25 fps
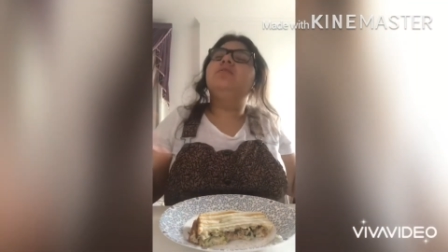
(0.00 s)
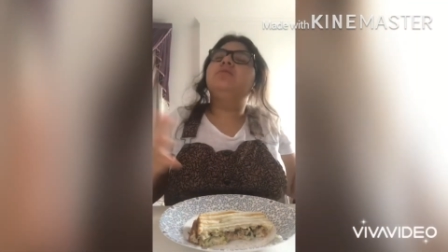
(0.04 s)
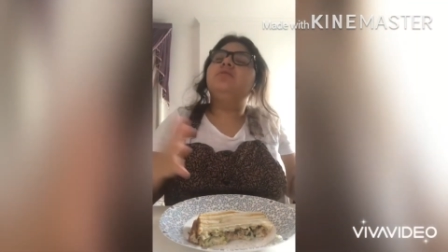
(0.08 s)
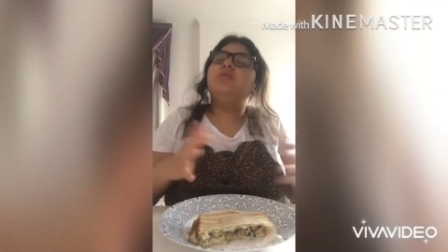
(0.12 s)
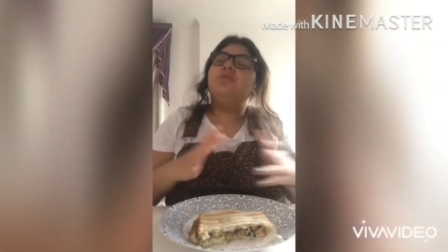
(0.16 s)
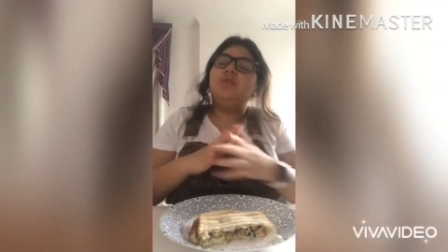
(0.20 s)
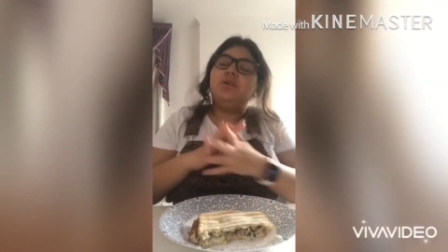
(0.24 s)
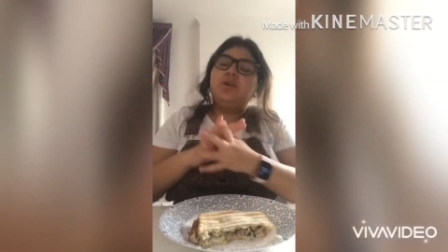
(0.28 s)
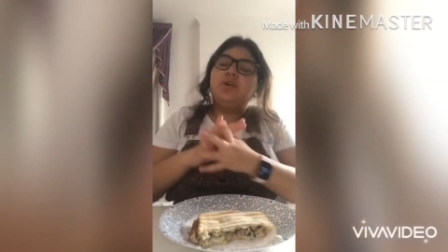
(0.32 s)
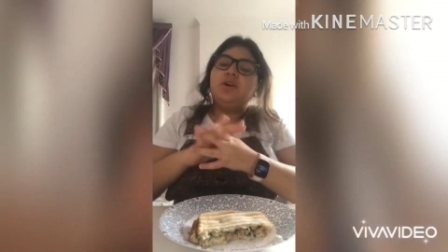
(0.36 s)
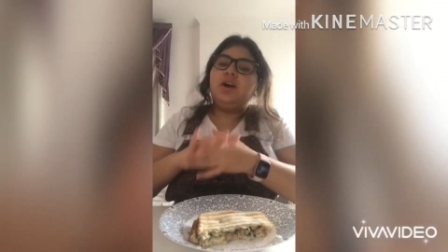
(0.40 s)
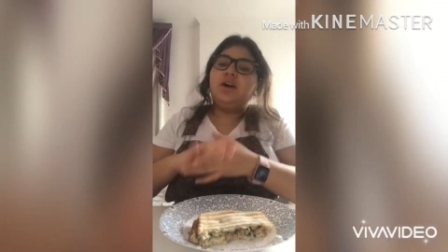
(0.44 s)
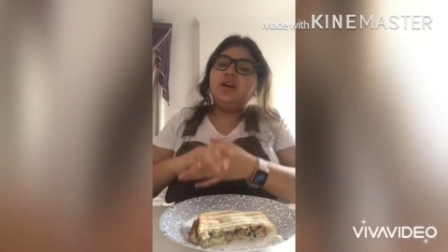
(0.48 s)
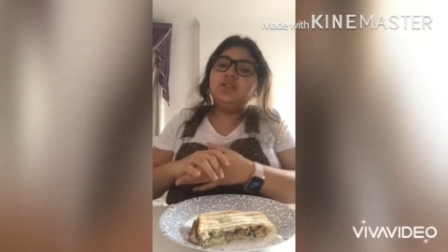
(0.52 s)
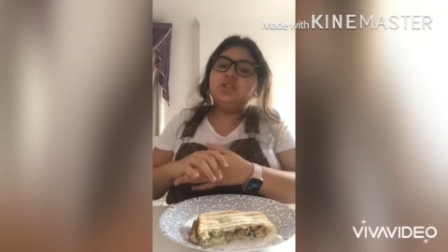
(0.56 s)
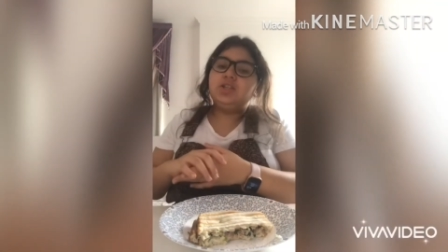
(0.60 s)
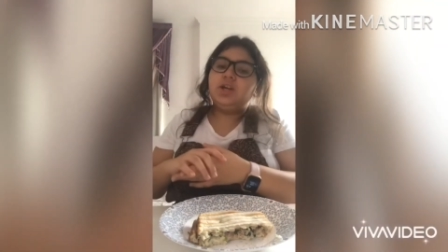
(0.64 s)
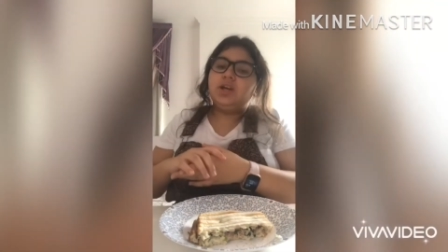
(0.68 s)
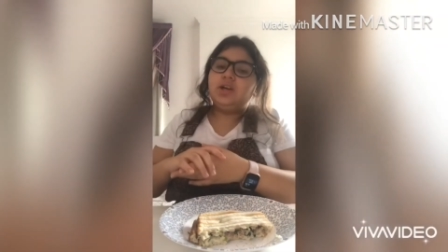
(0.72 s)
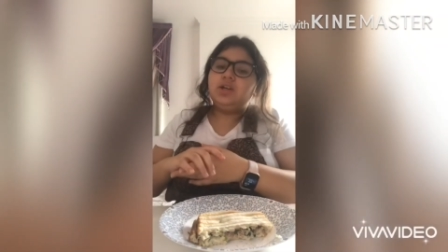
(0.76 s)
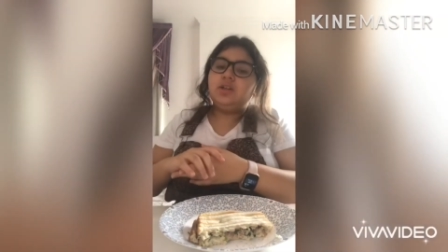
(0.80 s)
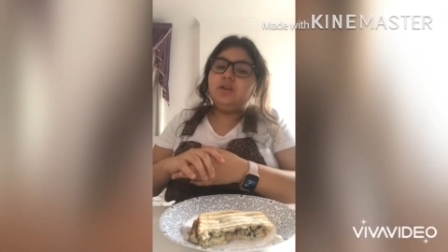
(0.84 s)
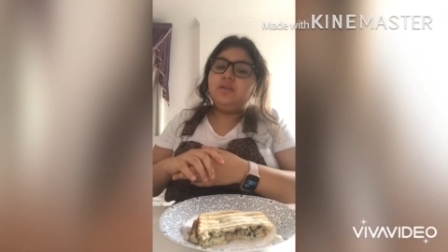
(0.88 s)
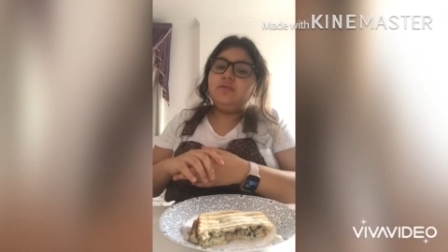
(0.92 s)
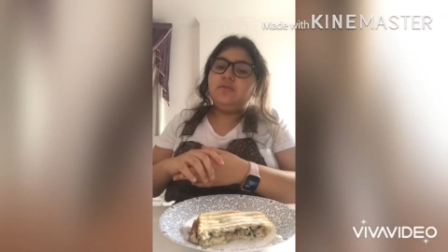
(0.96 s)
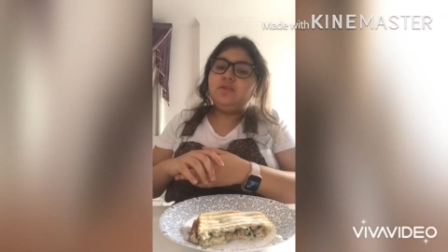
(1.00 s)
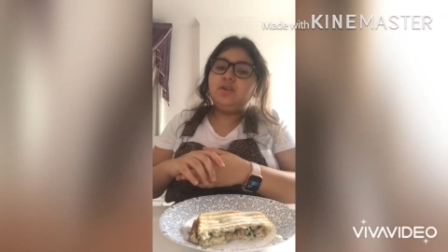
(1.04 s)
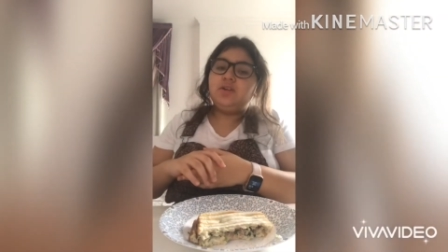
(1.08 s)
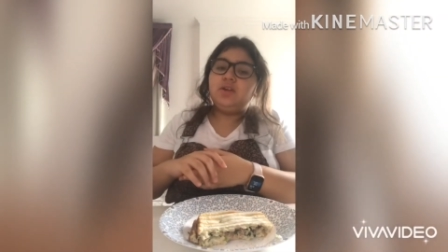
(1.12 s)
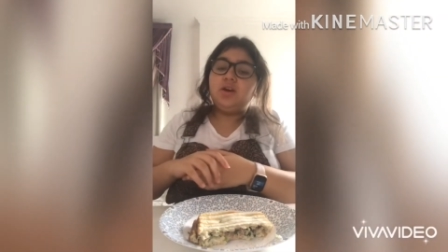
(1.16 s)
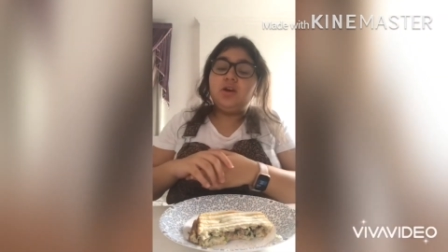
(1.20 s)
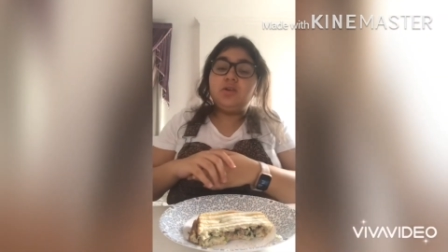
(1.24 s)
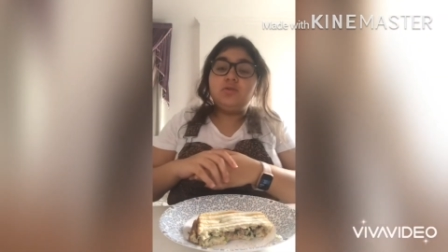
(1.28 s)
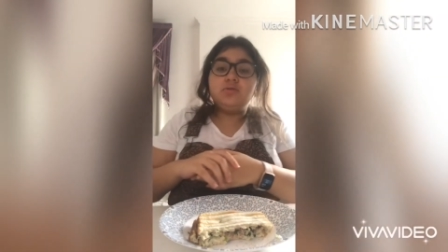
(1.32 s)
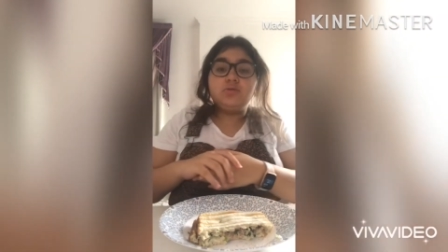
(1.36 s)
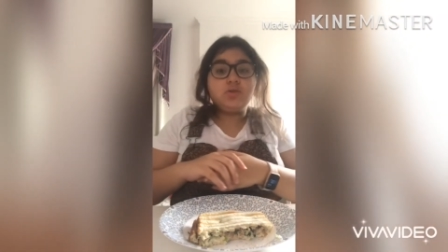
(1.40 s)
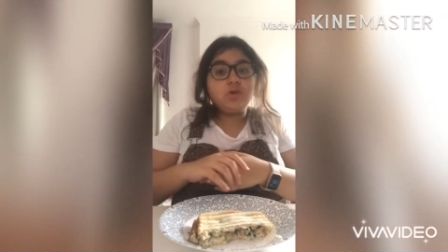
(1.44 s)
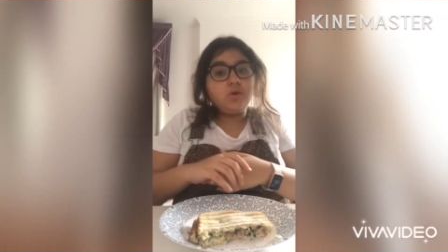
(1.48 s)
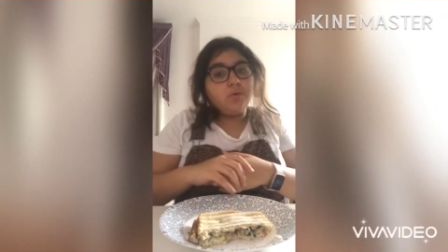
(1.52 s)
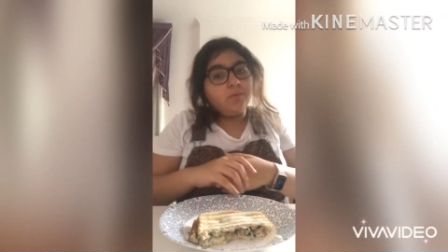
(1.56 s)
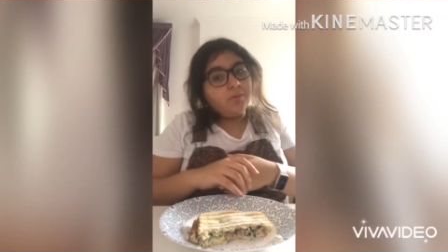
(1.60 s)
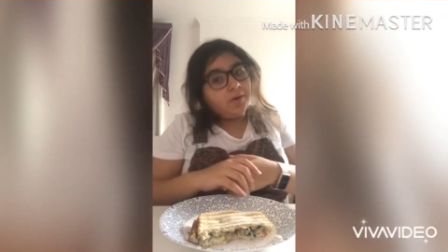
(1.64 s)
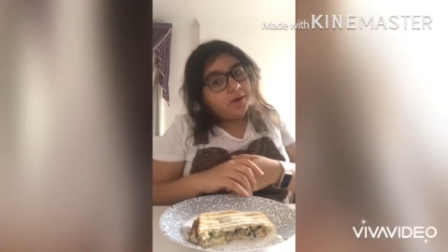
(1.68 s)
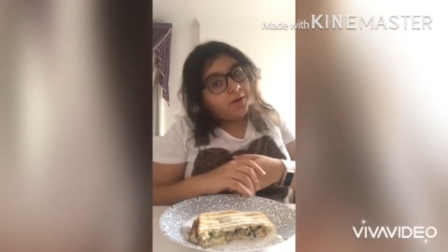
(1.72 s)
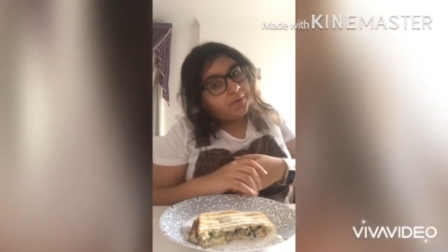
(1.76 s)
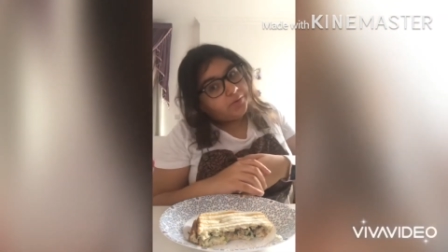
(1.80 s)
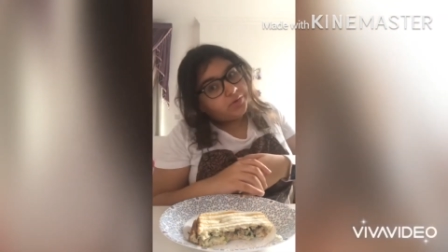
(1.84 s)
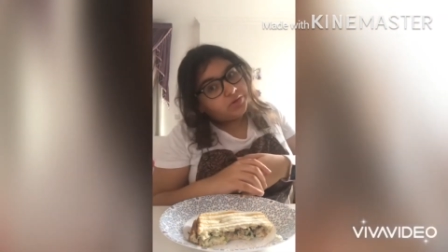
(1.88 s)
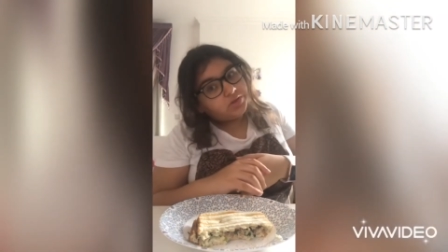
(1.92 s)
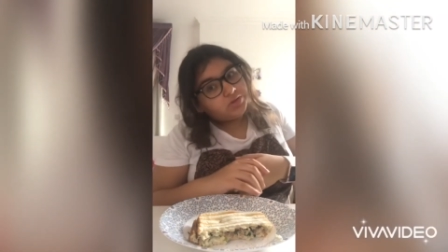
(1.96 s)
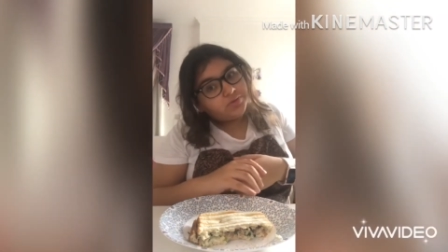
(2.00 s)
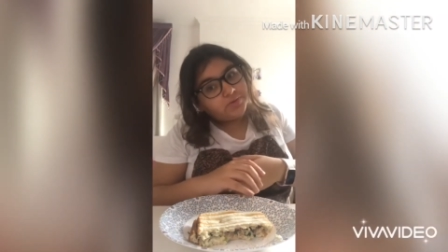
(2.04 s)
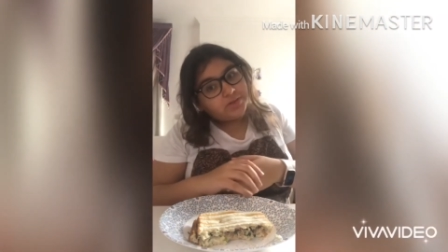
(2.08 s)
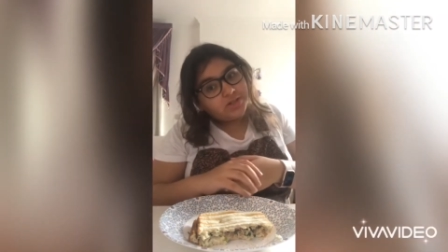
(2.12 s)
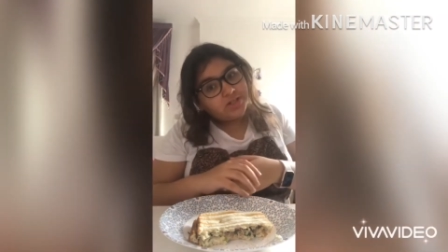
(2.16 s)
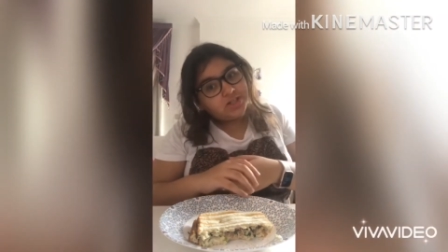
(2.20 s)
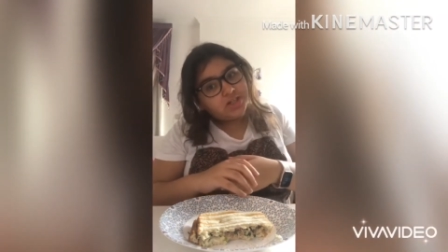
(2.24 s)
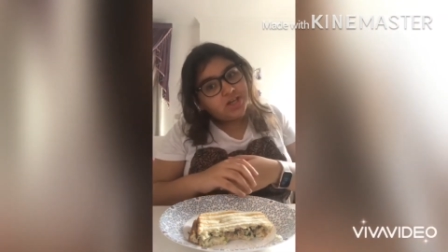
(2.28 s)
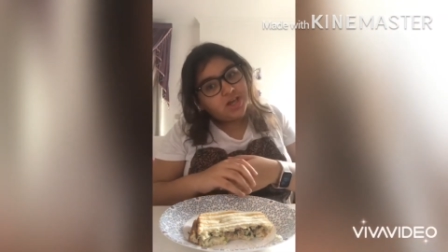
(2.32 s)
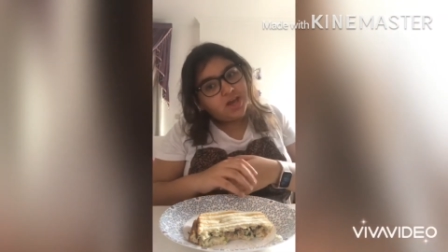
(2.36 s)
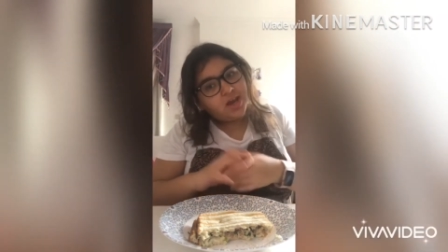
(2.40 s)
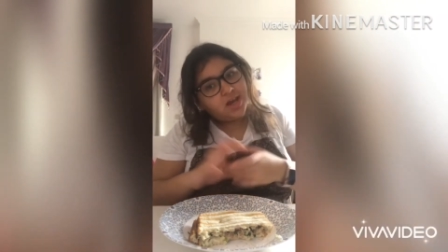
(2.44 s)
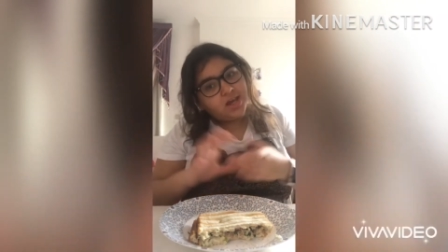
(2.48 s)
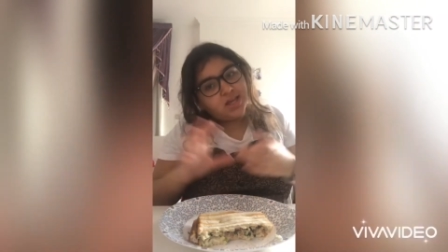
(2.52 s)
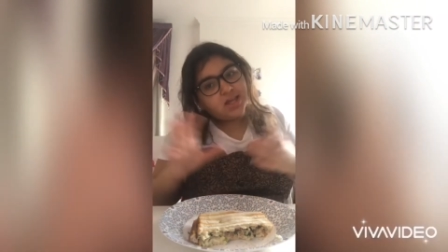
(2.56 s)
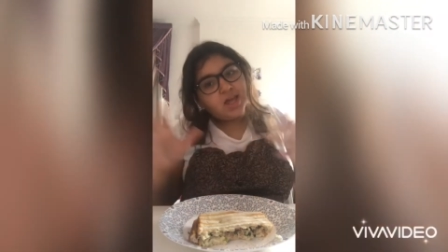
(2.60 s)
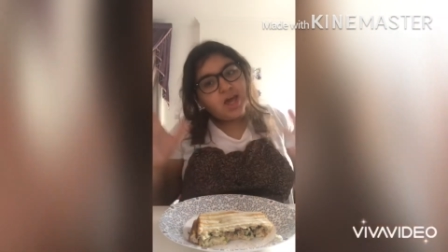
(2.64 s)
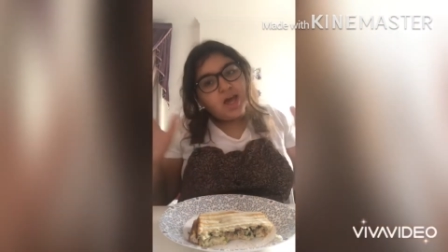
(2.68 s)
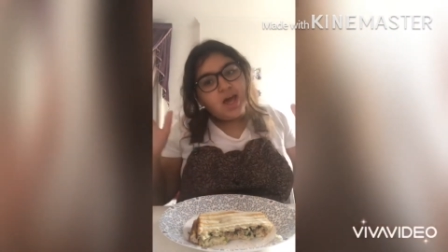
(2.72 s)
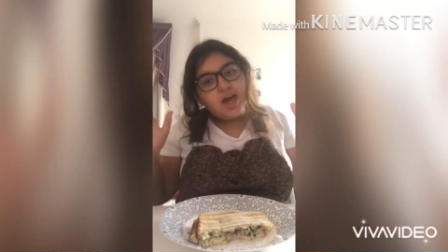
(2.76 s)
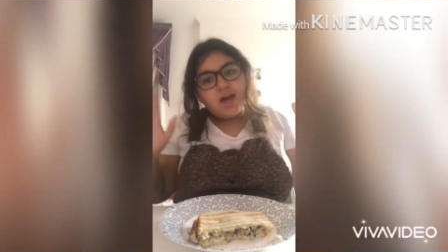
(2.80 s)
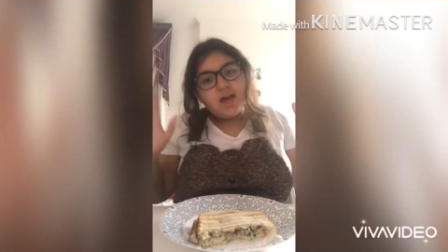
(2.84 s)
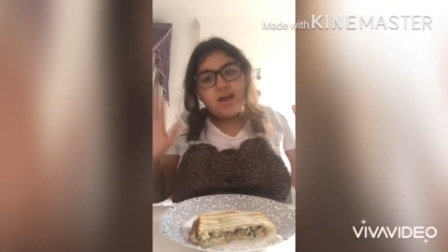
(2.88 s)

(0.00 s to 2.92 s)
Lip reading: if you guys share the video. So why won't we share it?